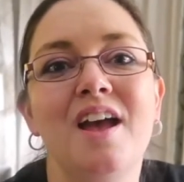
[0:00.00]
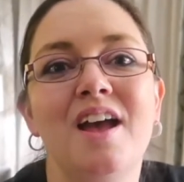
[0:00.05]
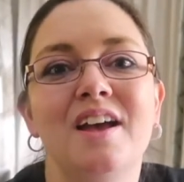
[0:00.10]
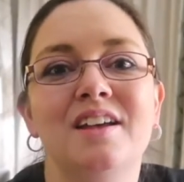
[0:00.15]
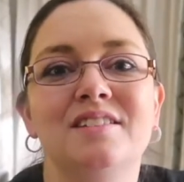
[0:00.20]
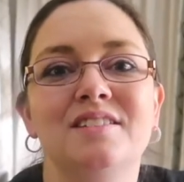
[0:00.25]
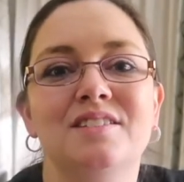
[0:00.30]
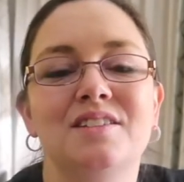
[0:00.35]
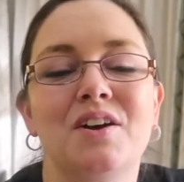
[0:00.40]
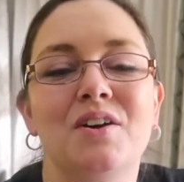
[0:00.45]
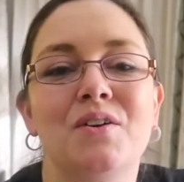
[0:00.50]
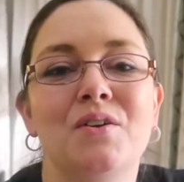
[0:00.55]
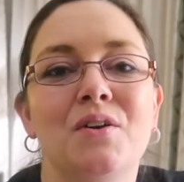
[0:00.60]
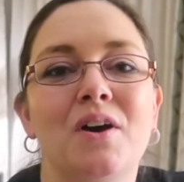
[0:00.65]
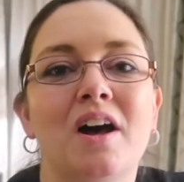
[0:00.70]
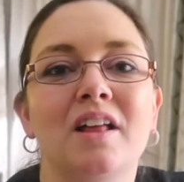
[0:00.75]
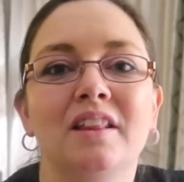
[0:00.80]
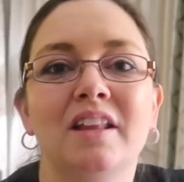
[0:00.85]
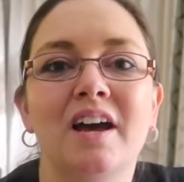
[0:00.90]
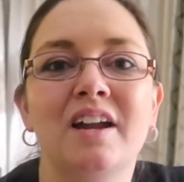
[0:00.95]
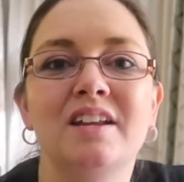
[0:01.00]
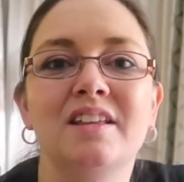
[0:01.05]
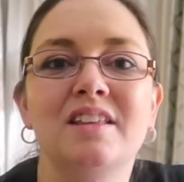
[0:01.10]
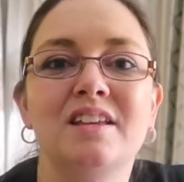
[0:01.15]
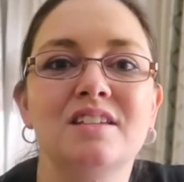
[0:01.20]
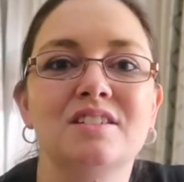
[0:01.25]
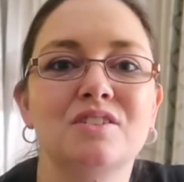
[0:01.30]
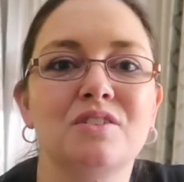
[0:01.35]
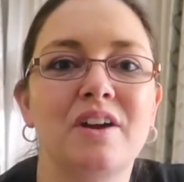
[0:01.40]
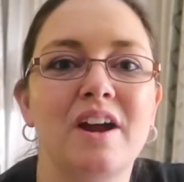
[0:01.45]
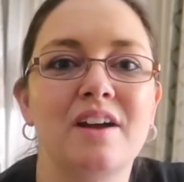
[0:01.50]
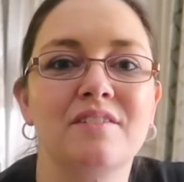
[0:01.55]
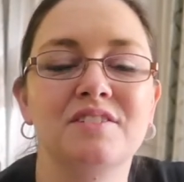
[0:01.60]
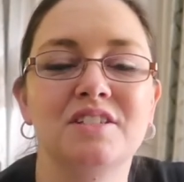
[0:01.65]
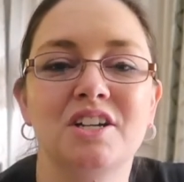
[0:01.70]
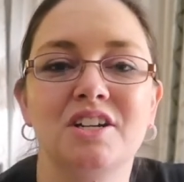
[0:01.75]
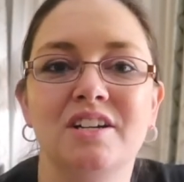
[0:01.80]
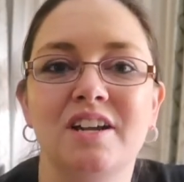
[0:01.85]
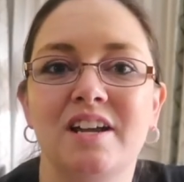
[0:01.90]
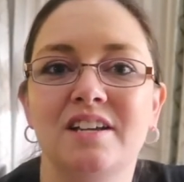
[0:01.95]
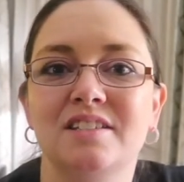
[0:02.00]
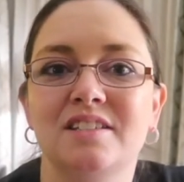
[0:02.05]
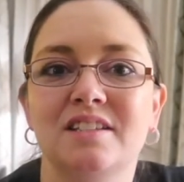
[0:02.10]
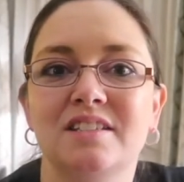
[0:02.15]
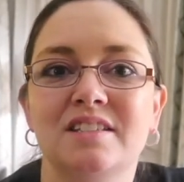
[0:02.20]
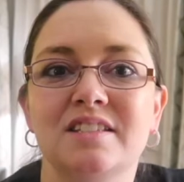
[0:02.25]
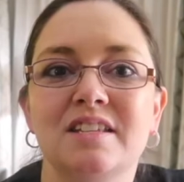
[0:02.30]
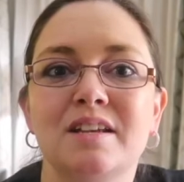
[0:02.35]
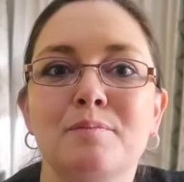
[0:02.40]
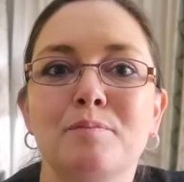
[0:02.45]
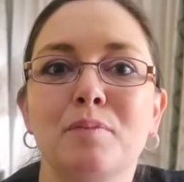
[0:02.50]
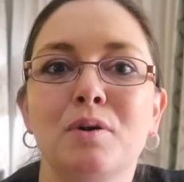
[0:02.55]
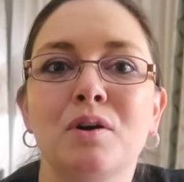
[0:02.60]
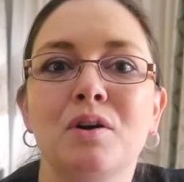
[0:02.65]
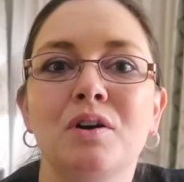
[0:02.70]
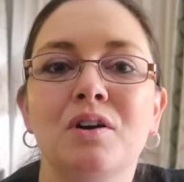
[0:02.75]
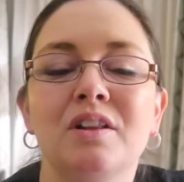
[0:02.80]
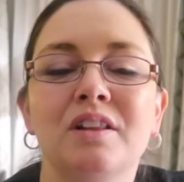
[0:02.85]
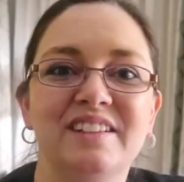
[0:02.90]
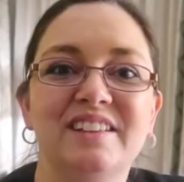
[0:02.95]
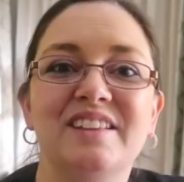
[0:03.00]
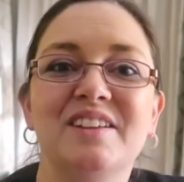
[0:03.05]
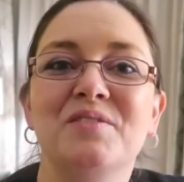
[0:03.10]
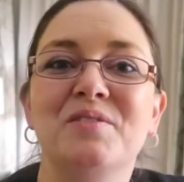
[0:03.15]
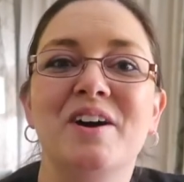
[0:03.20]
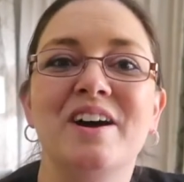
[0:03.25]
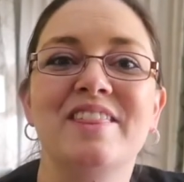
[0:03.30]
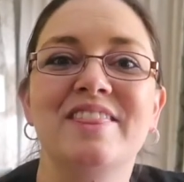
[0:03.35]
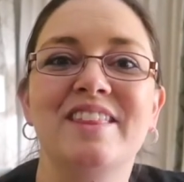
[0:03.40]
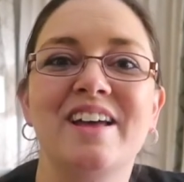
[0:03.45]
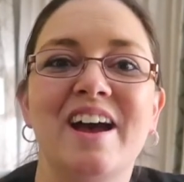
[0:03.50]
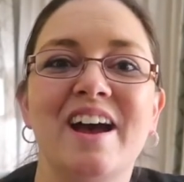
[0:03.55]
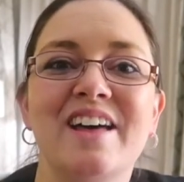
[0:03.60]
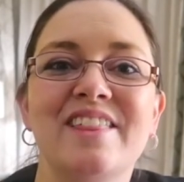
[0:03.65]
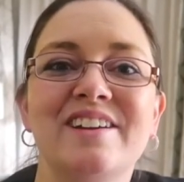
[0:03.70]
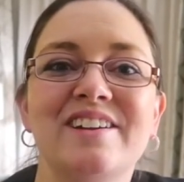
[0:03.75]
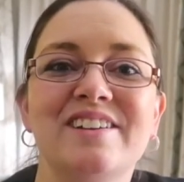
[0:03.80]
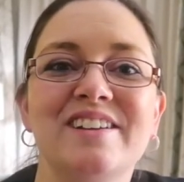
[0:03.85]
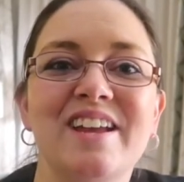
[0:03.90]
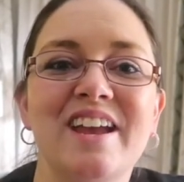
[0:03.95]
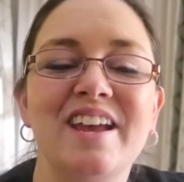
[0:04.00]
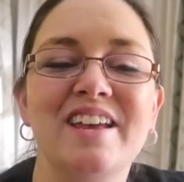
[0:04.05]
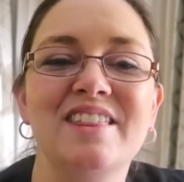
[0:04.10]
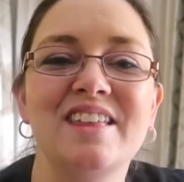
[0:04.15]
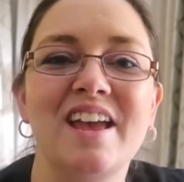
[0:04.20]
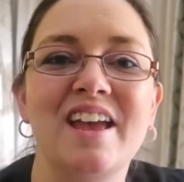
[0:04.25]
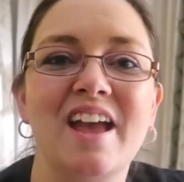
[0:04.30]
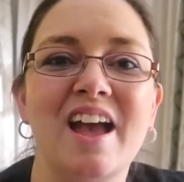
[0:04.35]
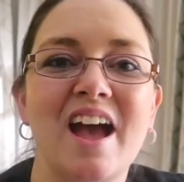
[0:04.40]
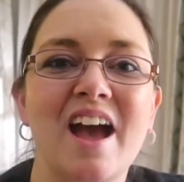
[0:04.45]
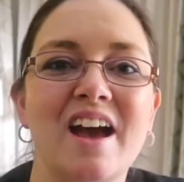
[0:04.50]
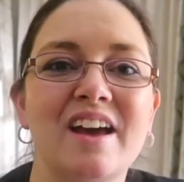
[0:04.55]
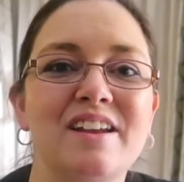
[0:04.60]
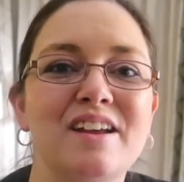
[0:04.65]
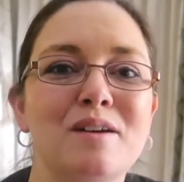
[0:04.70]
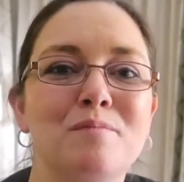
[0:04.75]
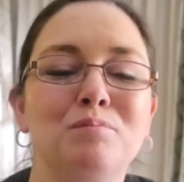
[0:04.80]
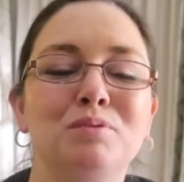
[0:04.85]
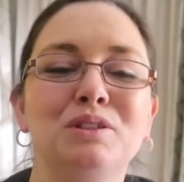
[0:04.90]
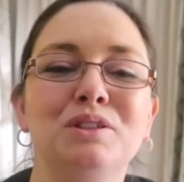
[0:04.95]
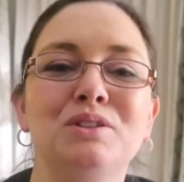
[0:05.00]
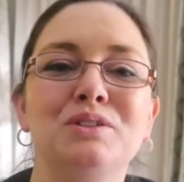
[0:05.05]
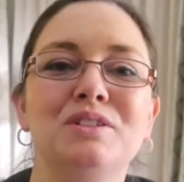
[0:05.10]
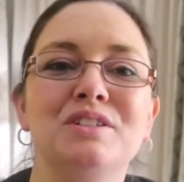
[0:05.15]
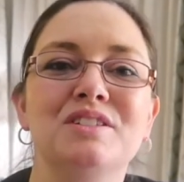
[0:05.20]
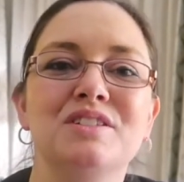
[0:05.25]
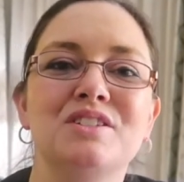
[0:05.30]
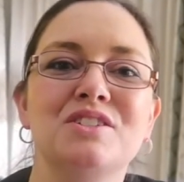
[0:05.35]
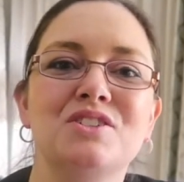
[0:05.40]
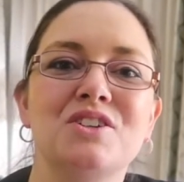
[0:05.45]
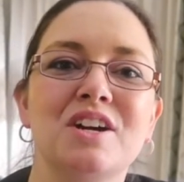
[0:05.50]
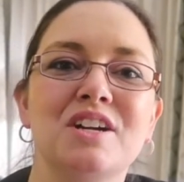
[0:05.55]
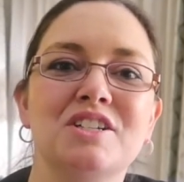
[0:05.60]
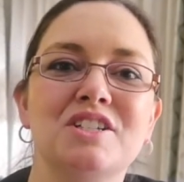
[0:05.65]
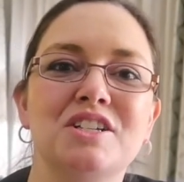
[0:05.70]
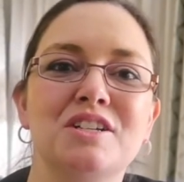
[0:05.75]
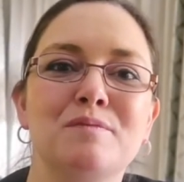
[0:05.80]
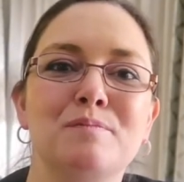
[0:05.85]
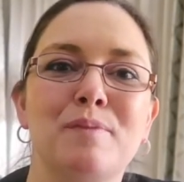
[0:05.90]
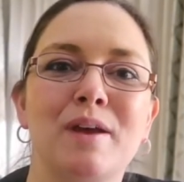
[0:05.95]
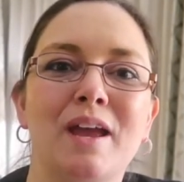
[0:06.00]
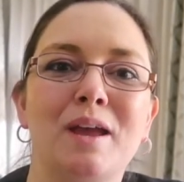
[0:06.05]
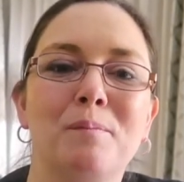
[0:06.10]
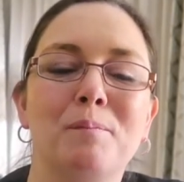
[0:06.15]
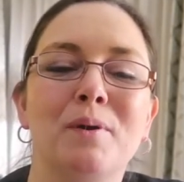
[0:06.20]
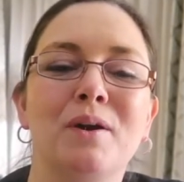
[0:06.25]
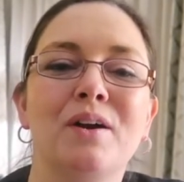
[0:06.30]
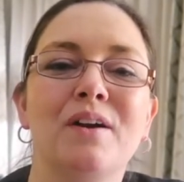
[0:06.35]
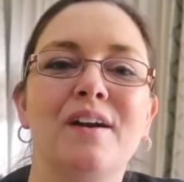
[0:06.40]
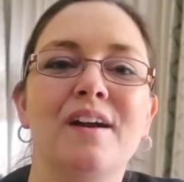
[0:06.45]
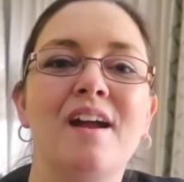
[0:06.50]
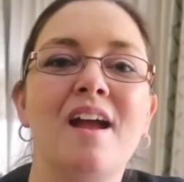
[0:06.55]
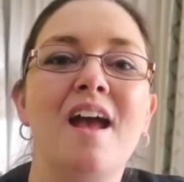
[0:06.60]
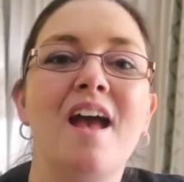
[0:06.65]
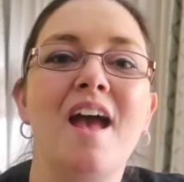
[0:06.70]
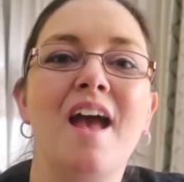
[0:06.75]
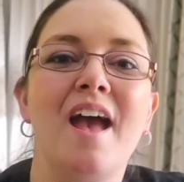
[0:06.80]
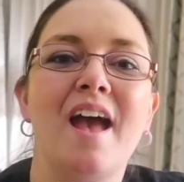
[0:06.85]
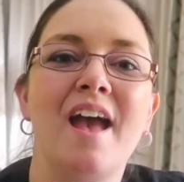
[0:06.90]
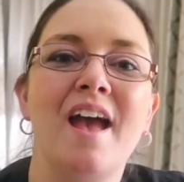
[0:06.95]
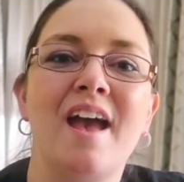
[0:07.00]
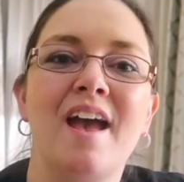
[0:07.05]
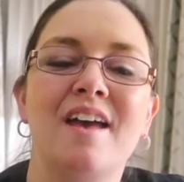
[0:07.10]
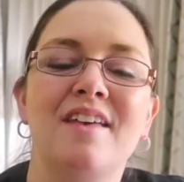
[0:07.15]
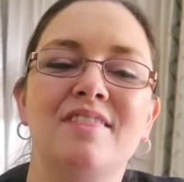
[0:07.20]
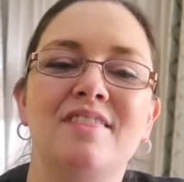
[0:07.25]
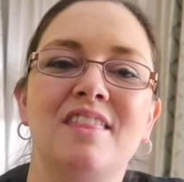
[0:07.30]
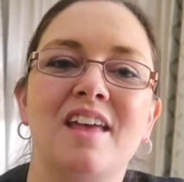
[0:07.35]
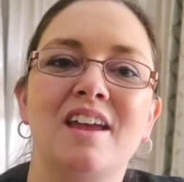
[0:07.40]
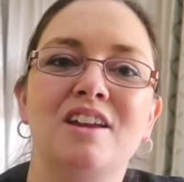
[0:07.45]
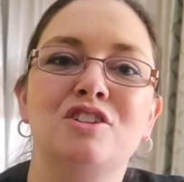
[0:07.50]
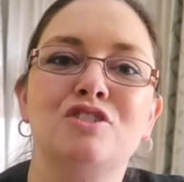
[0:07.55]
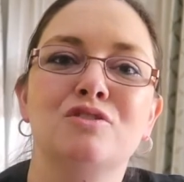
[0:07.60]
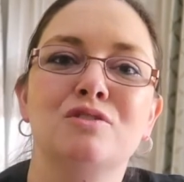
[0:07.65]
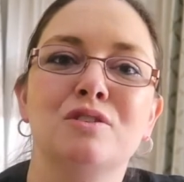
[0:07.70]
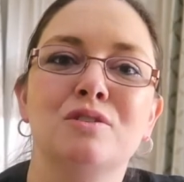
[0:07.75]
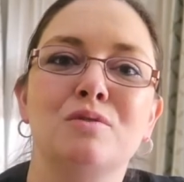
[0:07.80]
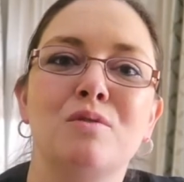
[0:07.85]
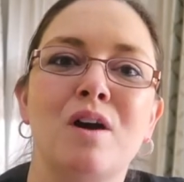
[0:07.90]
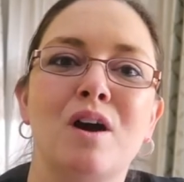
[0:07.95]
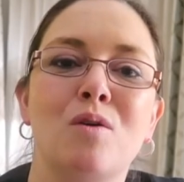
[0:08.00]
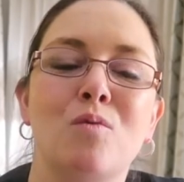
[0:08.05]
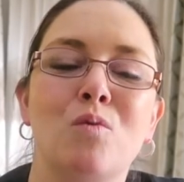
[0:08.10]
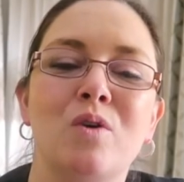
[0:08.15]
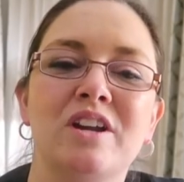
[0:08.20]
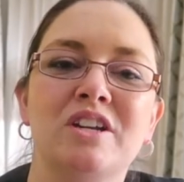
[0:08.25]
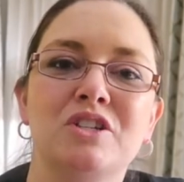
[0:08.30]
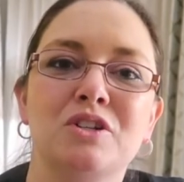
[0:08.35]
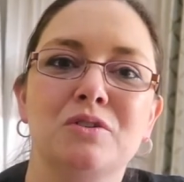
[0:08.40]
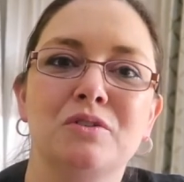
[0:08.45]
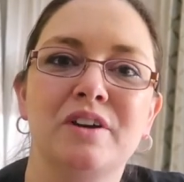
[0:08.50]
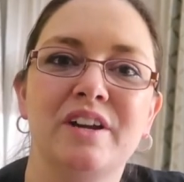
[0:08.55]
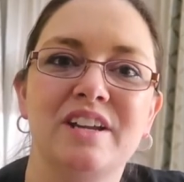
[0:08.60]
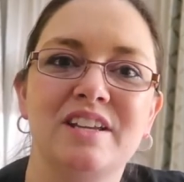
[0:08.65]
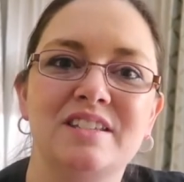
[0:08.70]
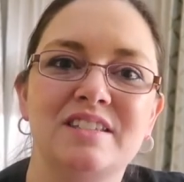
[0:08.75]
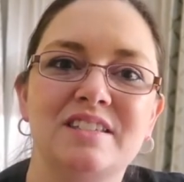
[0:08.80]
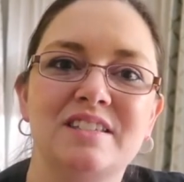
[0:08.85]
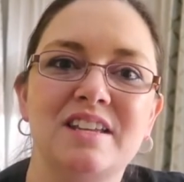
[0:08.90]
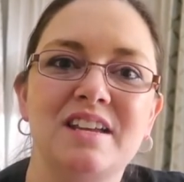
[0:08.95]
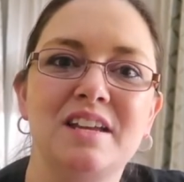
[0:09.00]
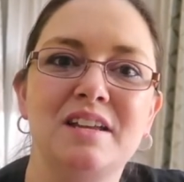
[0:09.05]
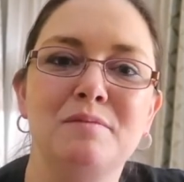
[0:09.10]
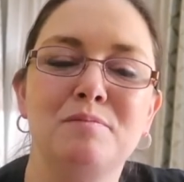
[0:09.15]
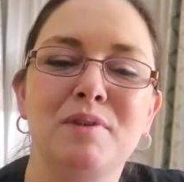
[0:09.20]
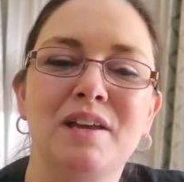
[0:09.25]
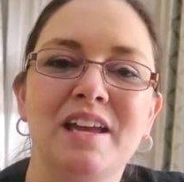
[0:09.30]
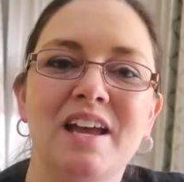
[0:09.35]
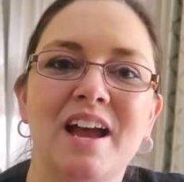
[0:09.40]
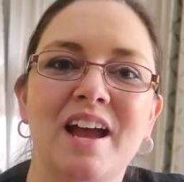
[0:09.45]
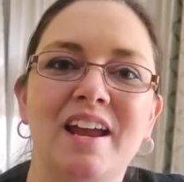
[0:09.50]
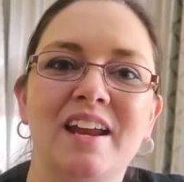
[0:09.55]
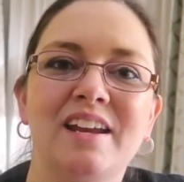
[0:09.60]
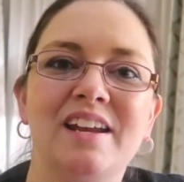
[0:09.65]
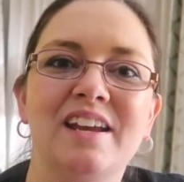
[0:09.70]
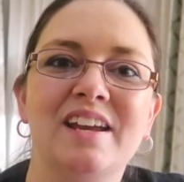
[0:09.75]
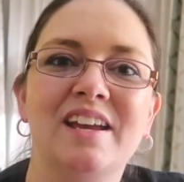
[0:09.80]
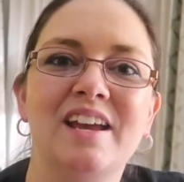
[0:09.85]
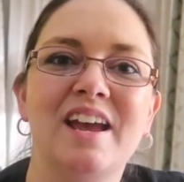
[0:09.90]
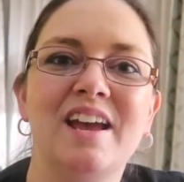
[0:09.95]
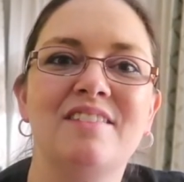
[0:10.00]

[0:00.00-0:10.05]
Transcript: And so a lot of these crafts are nice and simple. The one the other day, they had a blue construction paper and they drew a wintry scene behind it.